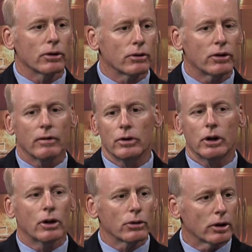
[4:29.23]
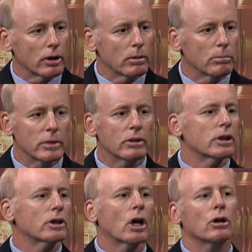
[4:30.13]
$700,000, $1
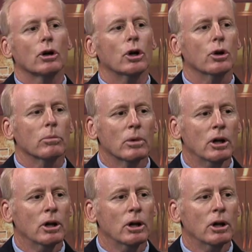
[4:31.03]
million home.